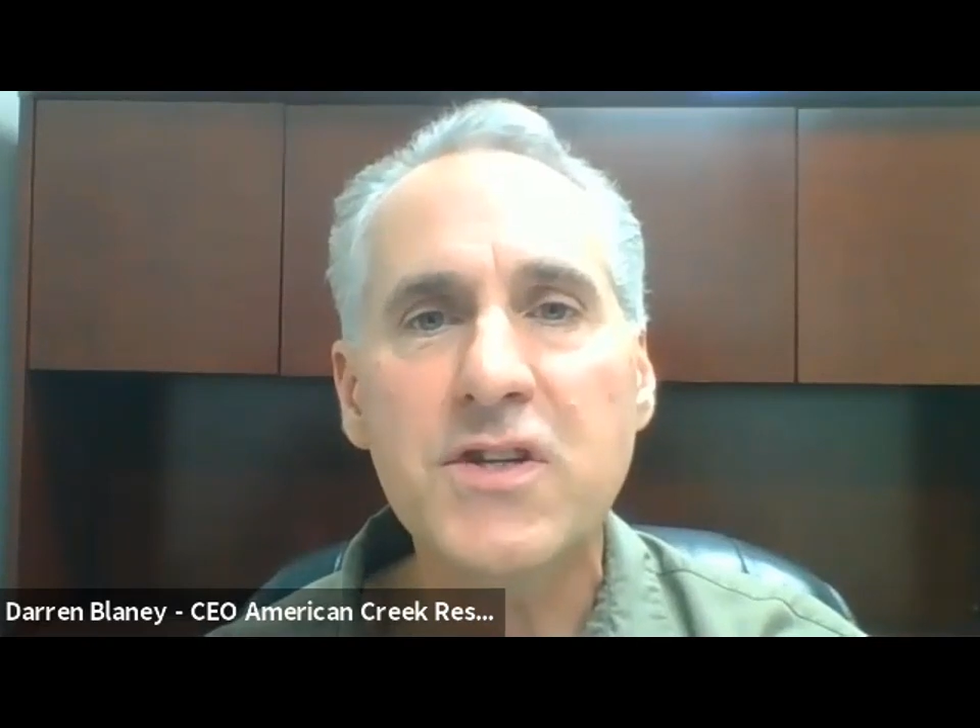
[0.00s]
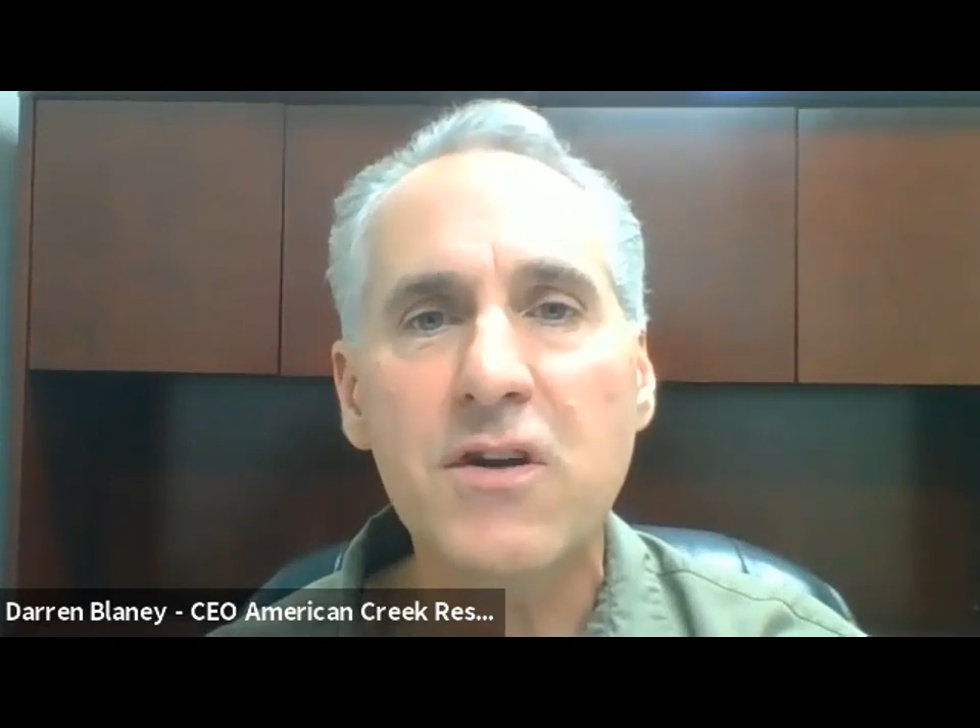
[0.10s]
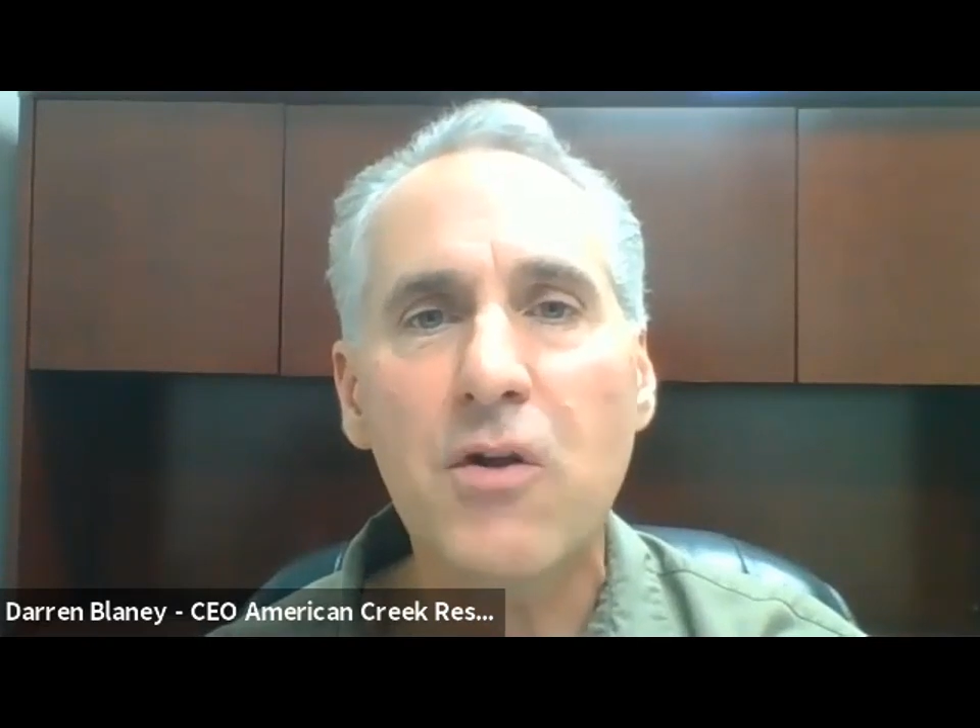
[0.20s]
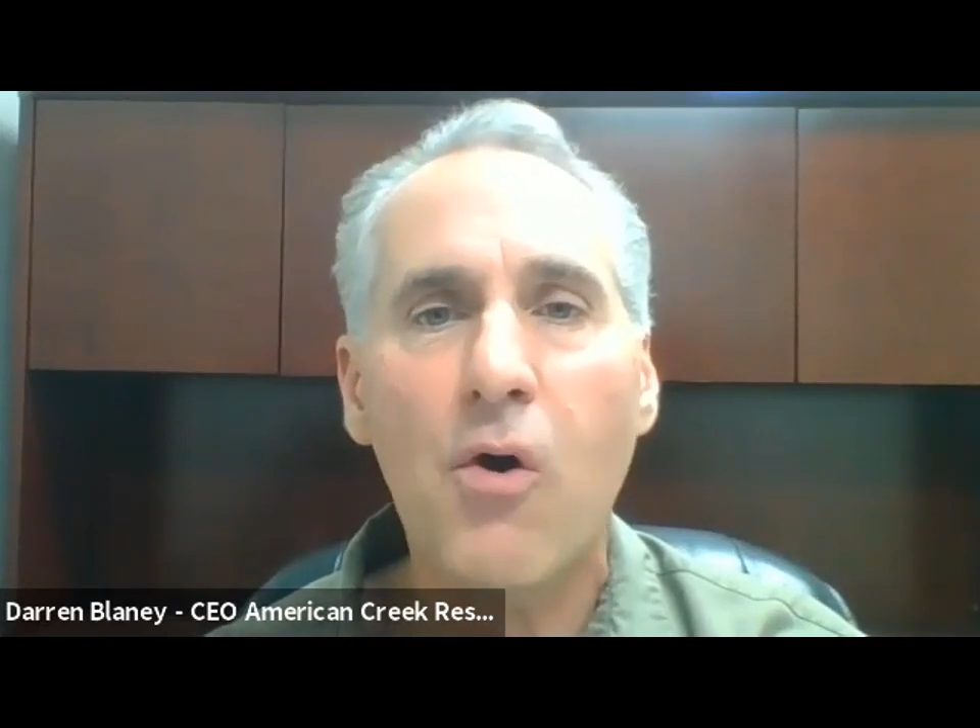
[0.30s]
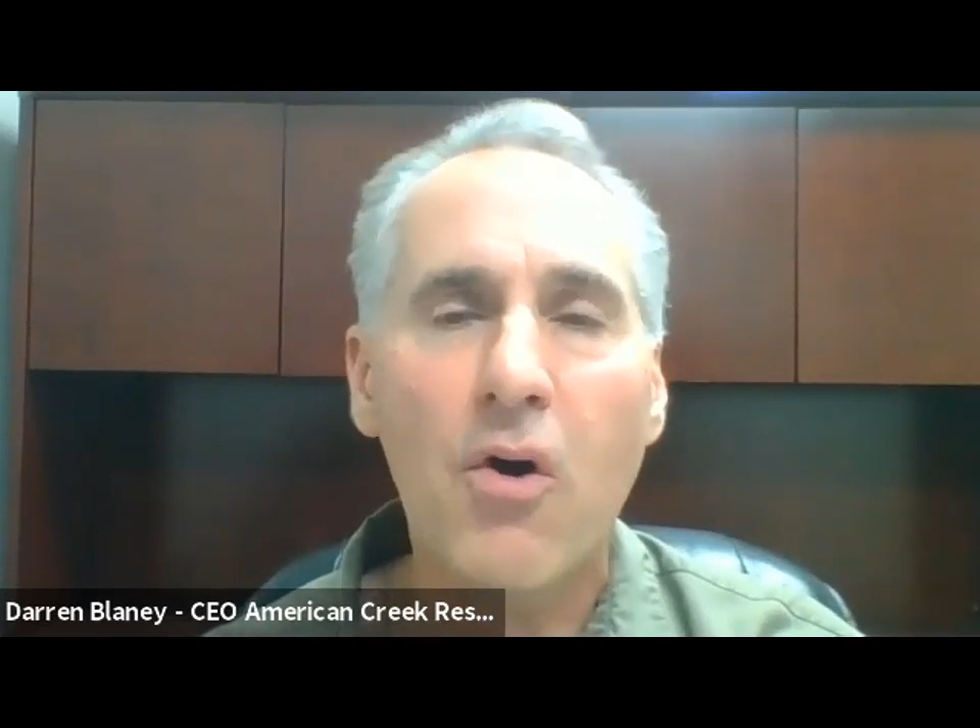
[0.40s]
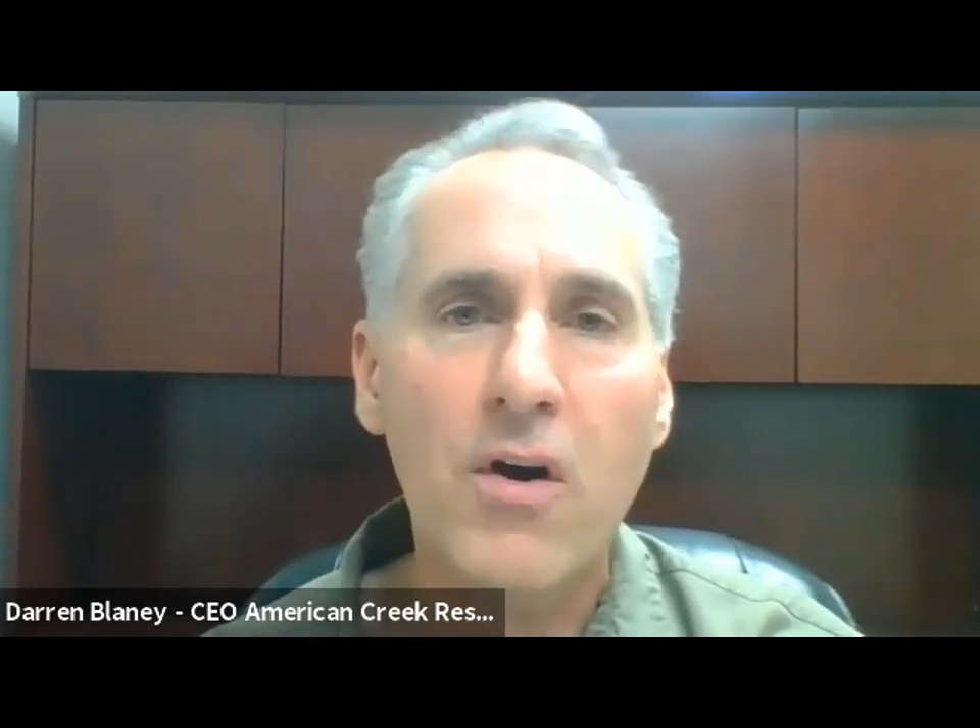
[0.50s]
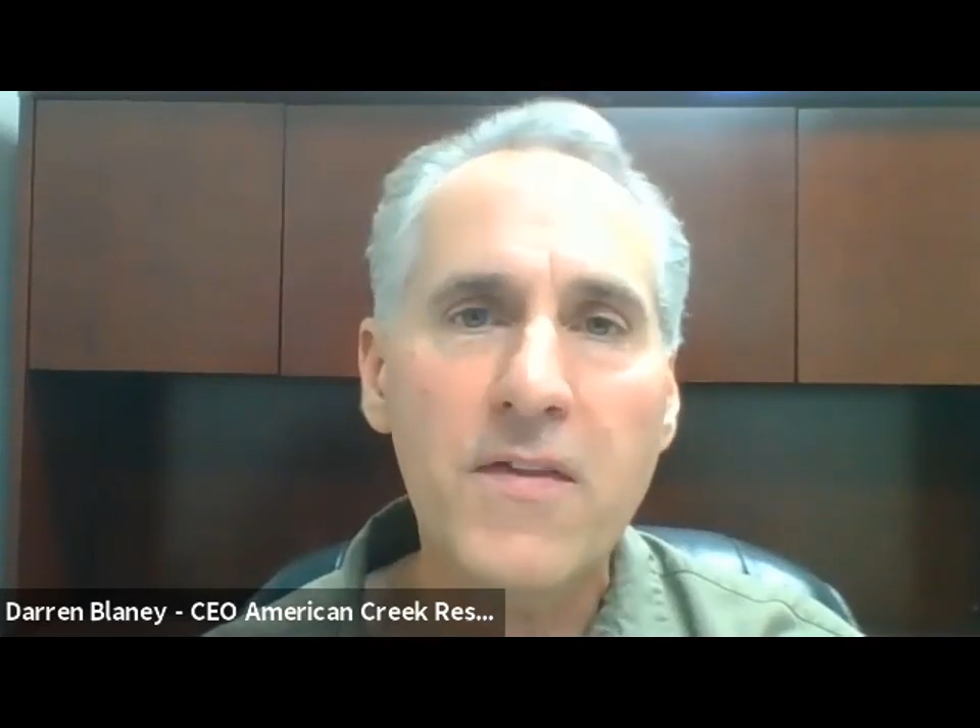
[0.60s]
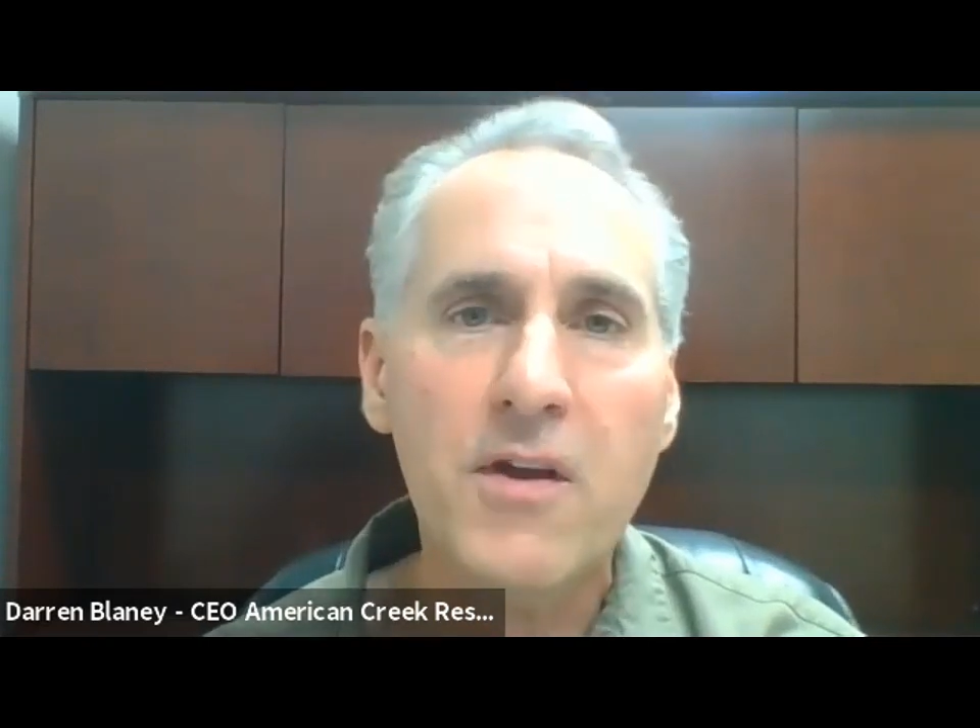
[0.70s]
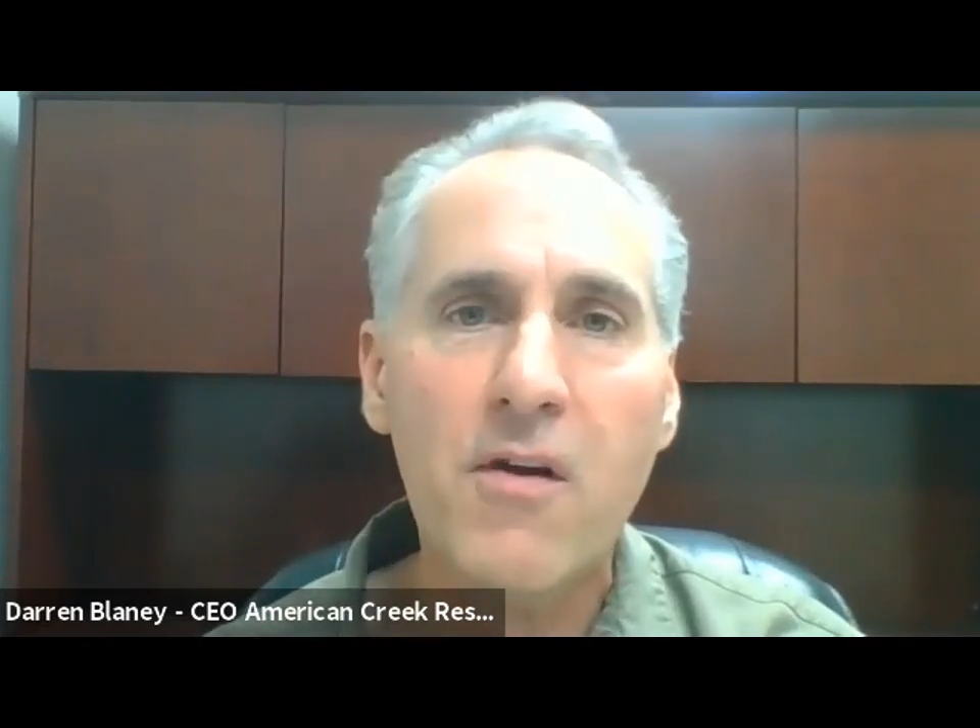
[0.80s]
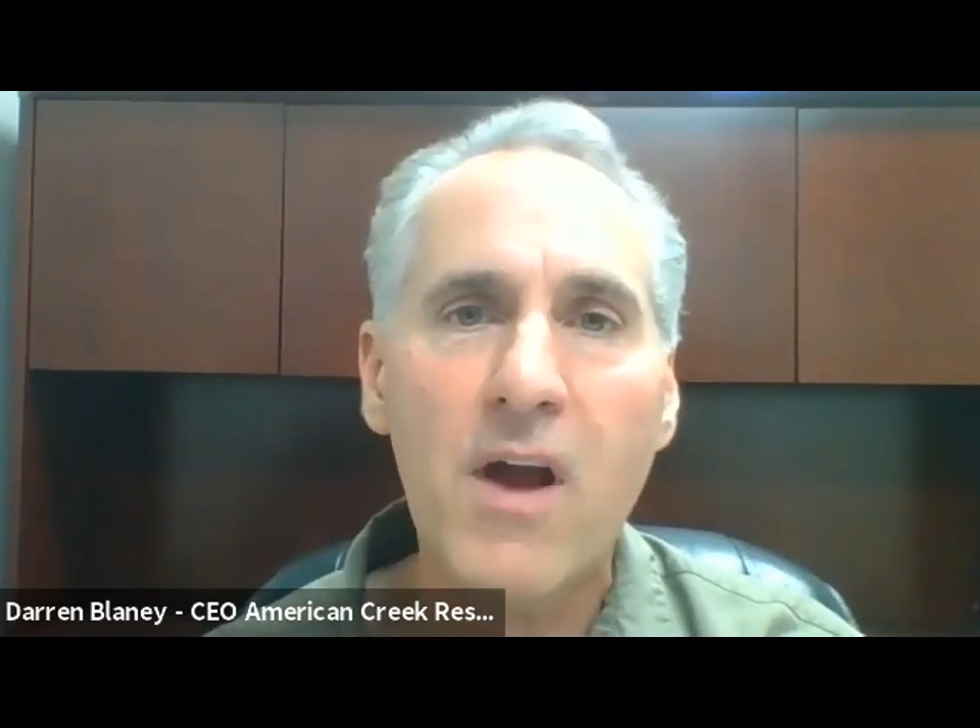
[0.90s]
still ore
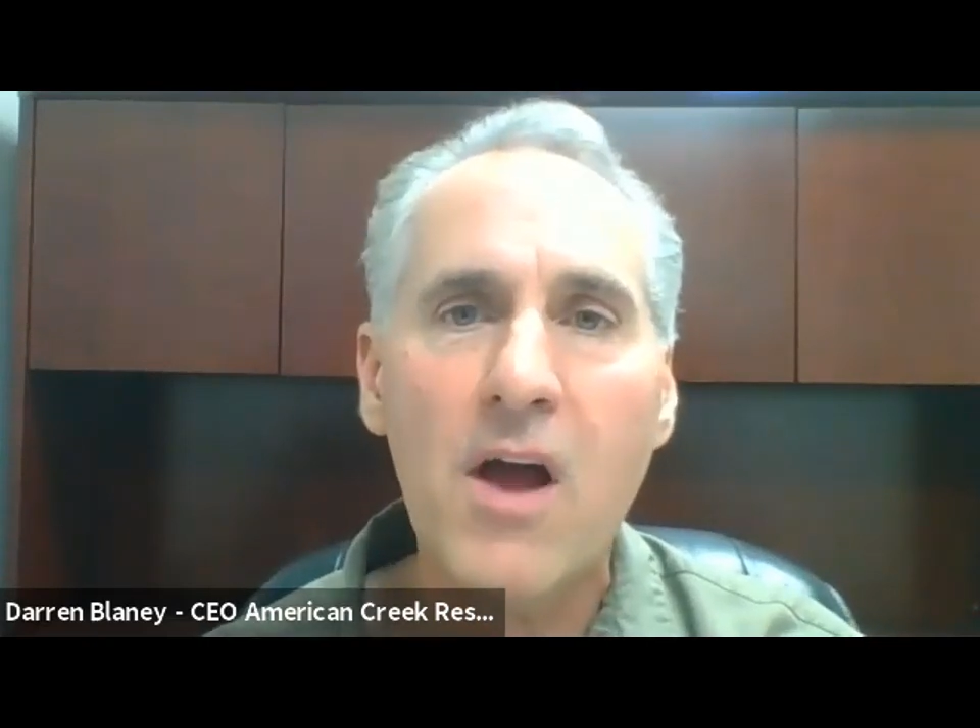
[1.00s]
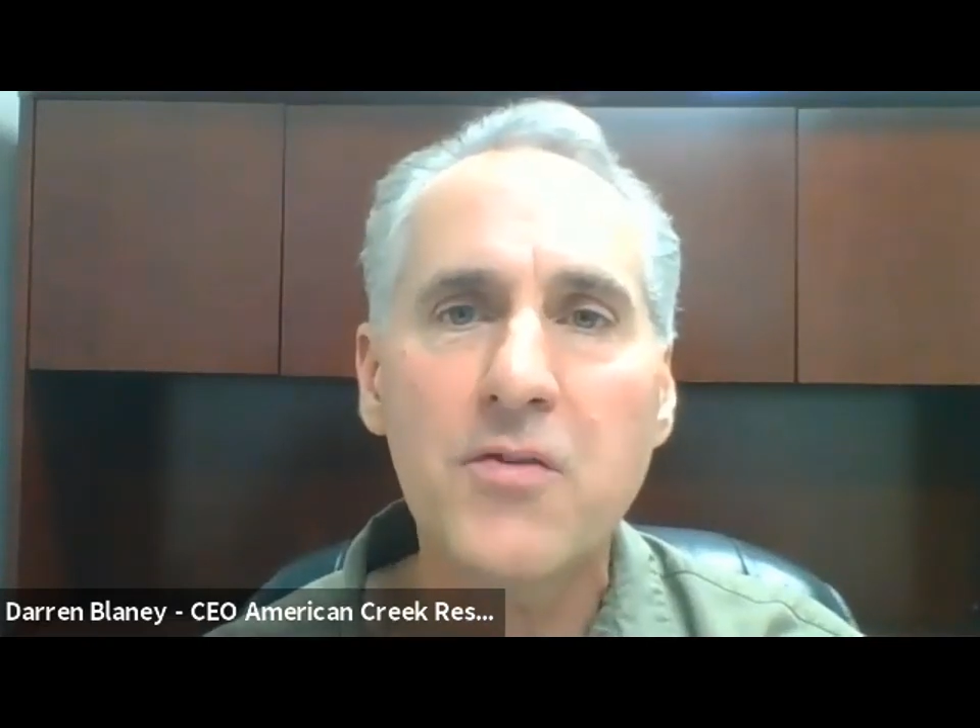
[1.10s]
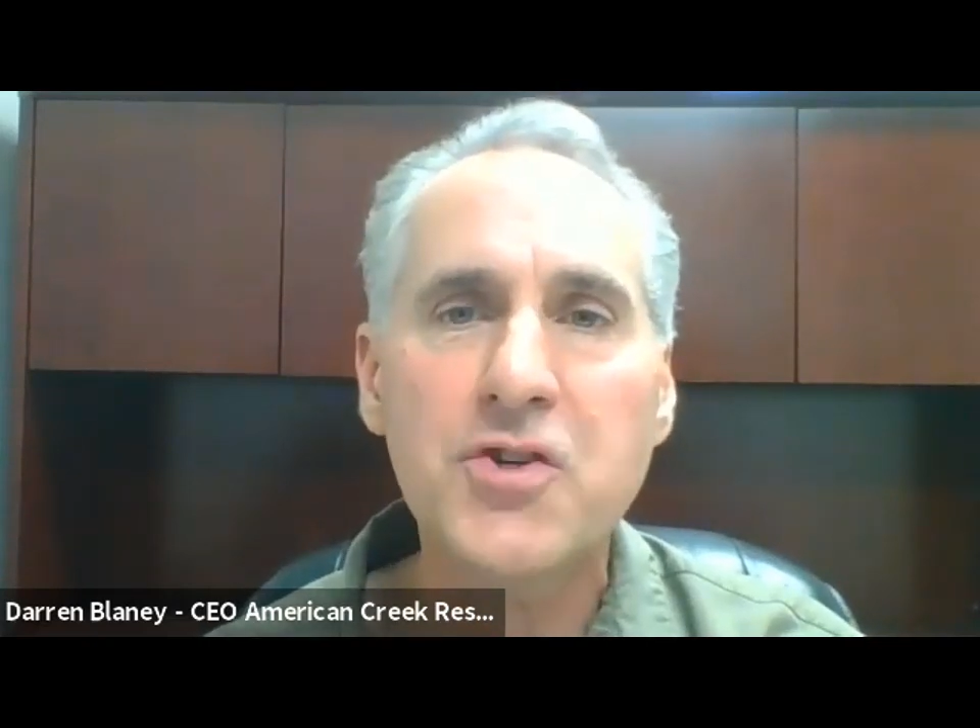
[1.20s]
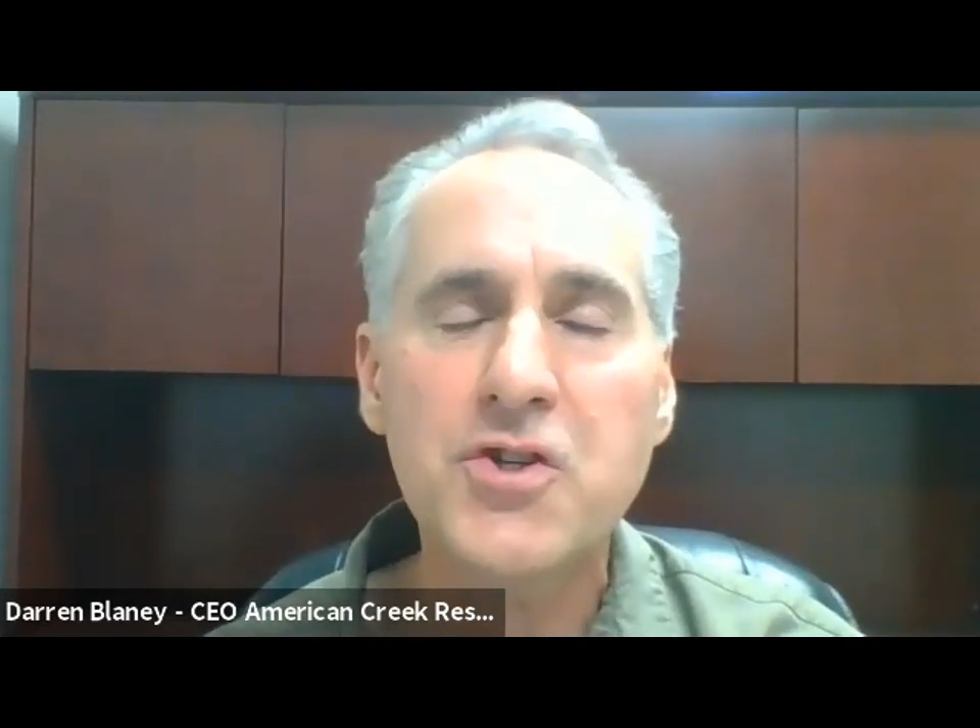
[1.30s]
in the ground,